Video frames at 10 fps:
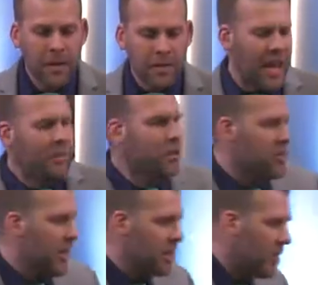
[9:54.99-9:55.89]
Samuel
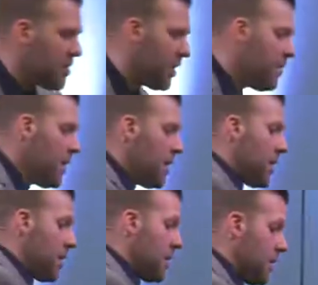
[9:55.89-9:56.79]
says, Listen
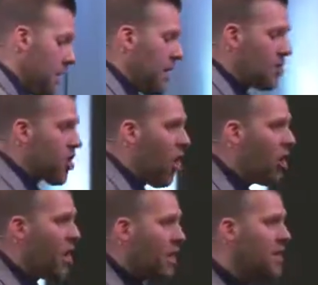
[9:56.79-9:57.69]
to, to, King
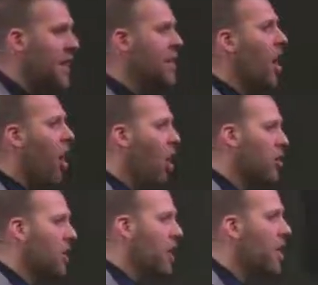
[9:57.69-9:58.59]
Saul, you need to
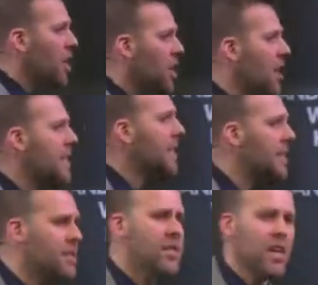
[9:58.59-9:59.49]
hearken, you need to
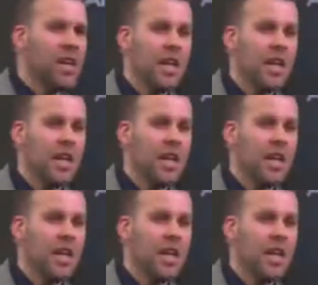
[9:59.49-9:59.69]
listen,